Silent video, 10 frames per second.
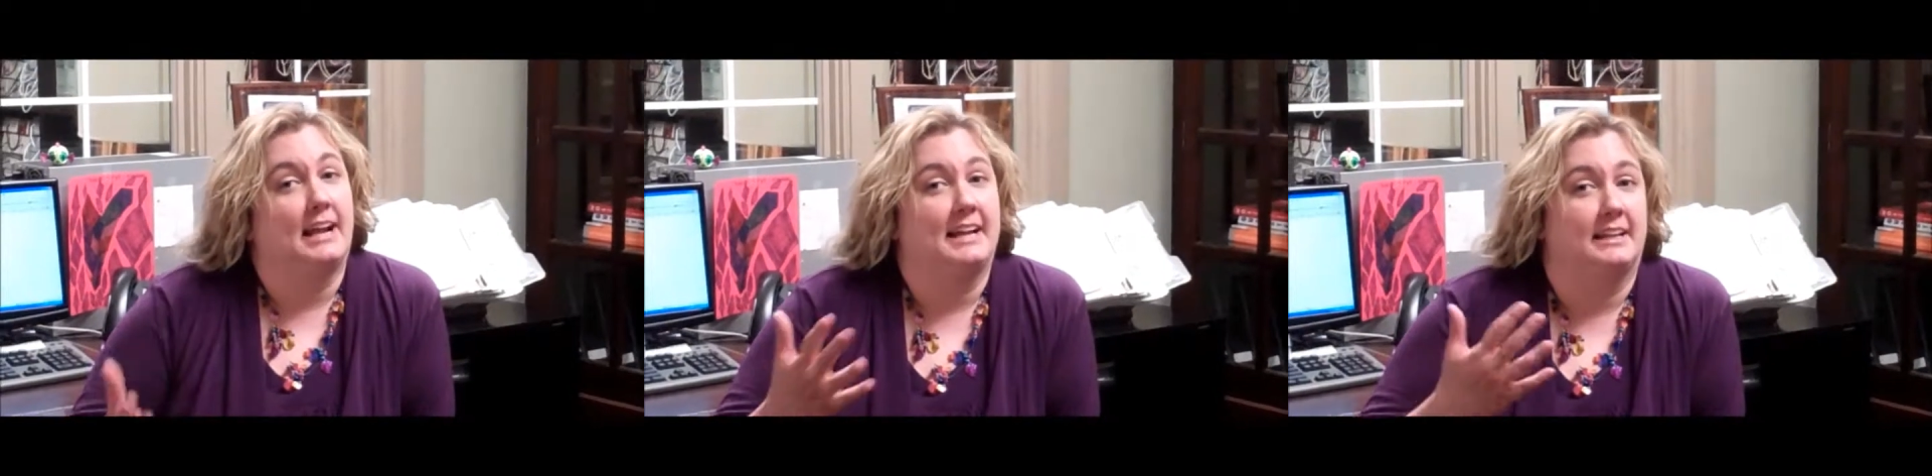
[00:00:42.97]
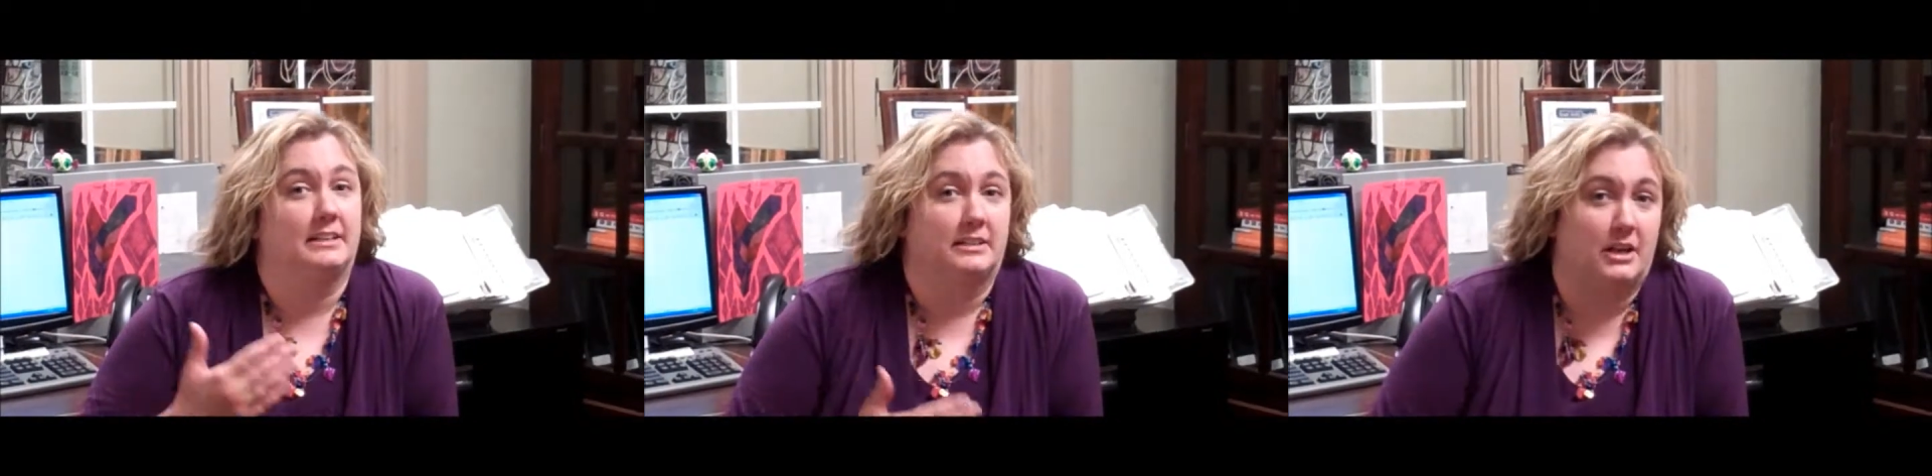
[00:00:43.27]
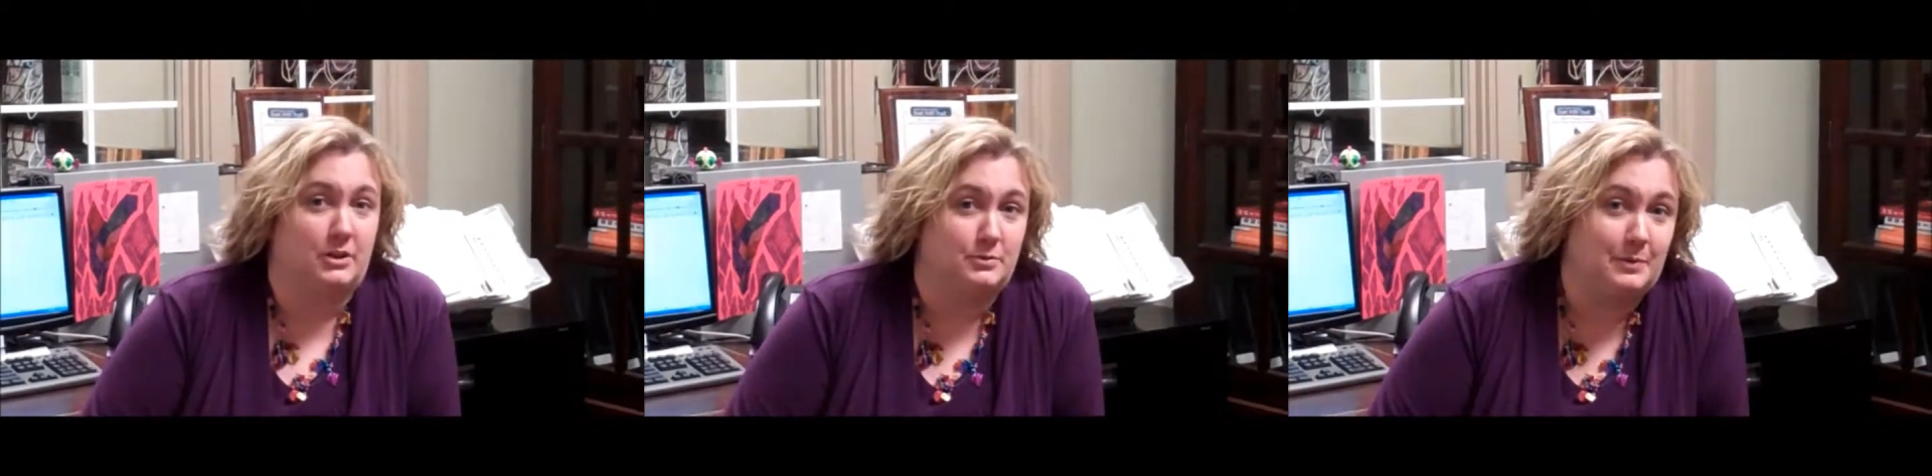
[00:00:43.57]
I get an
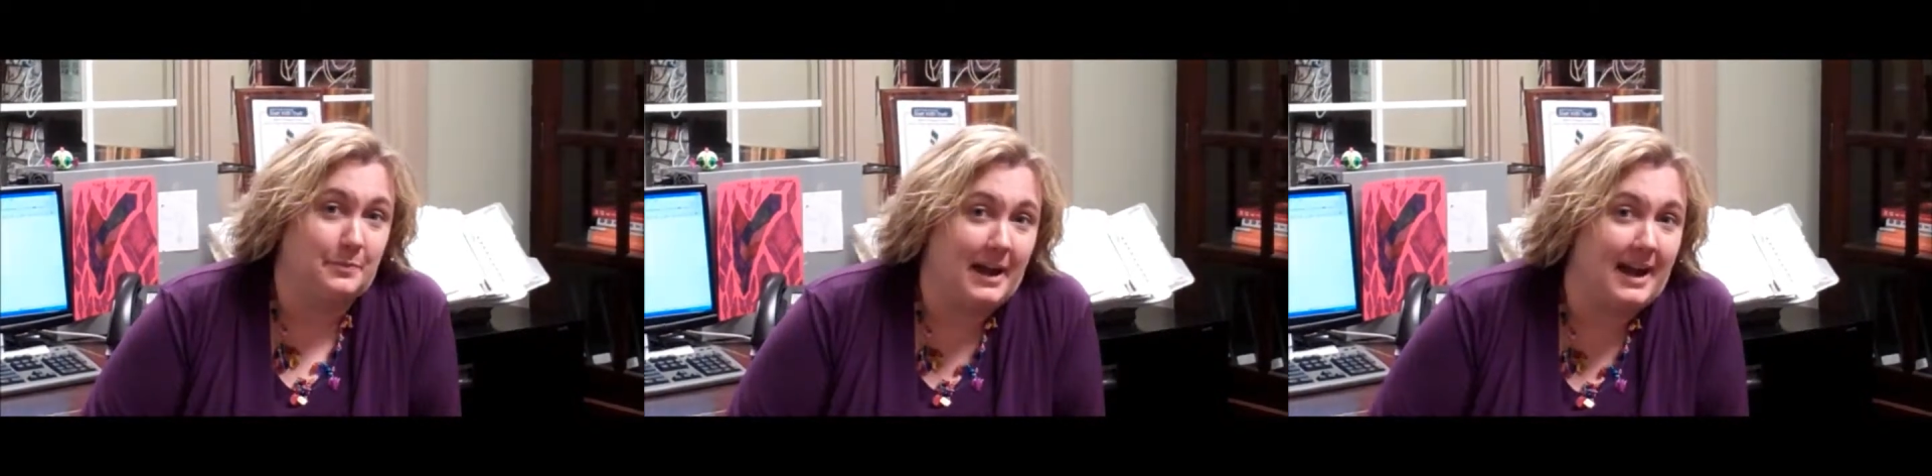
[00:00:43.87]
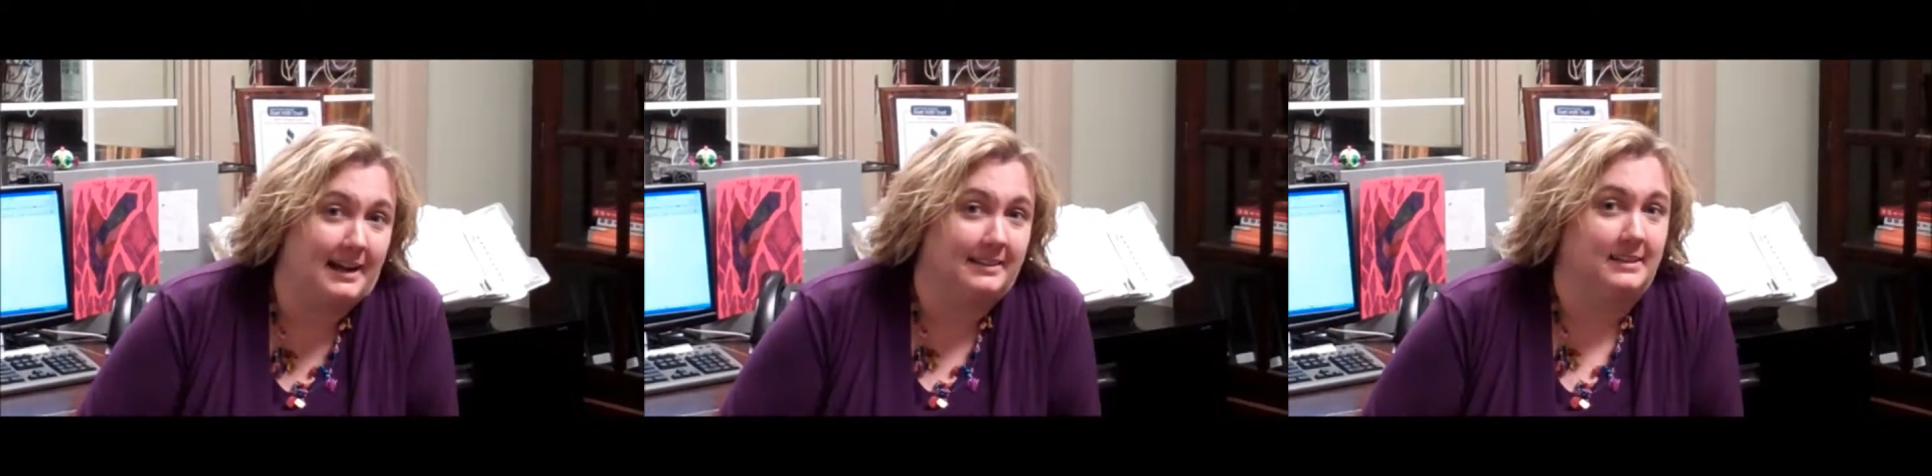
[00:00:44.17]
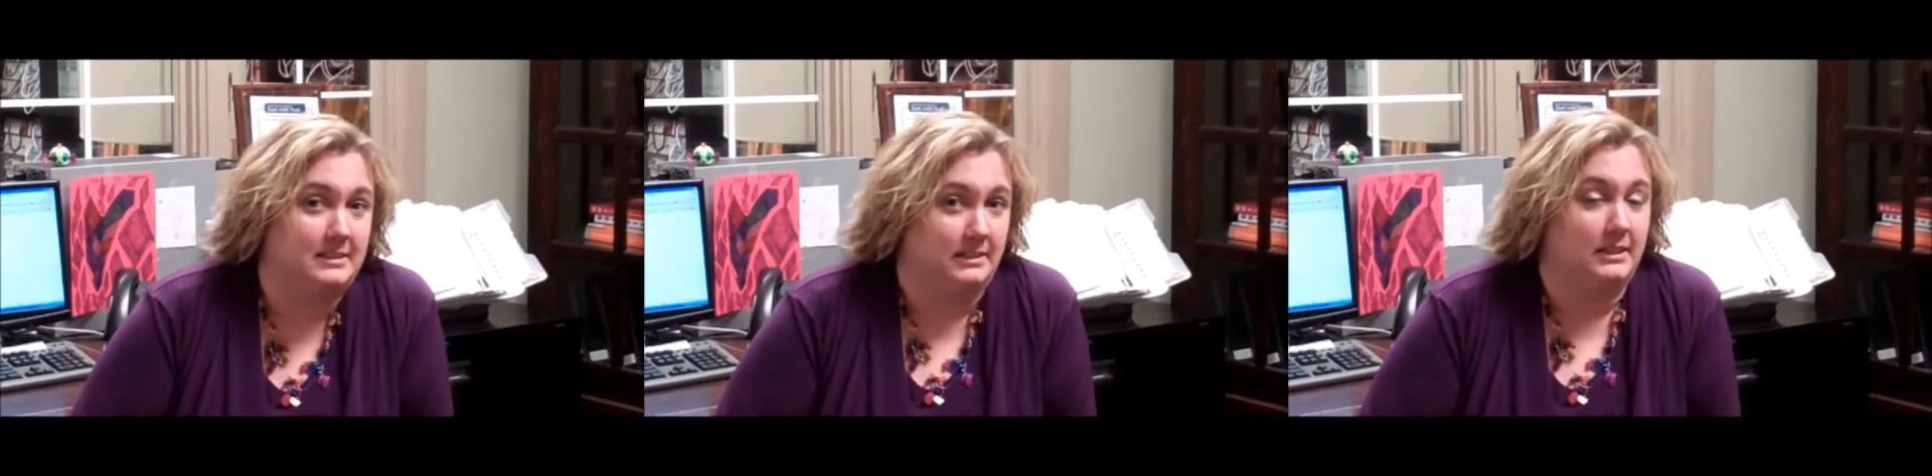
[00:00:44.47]
acknowledgement back, and
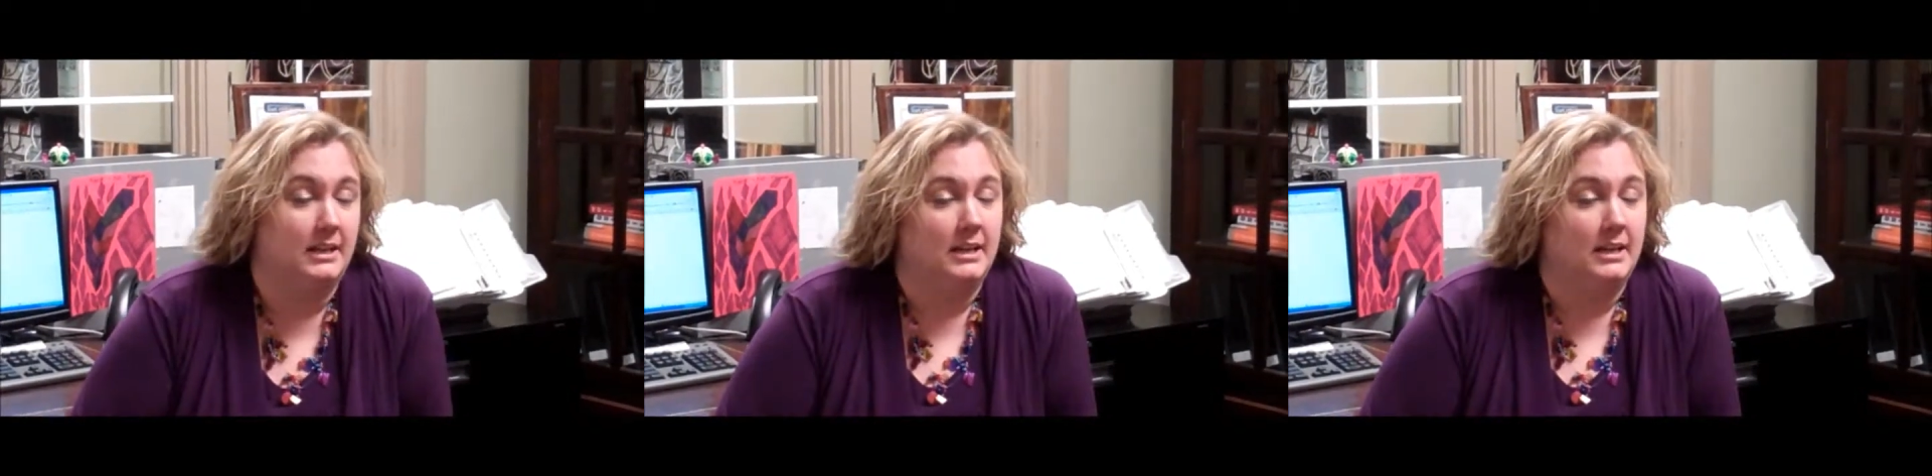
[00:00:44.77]
that's a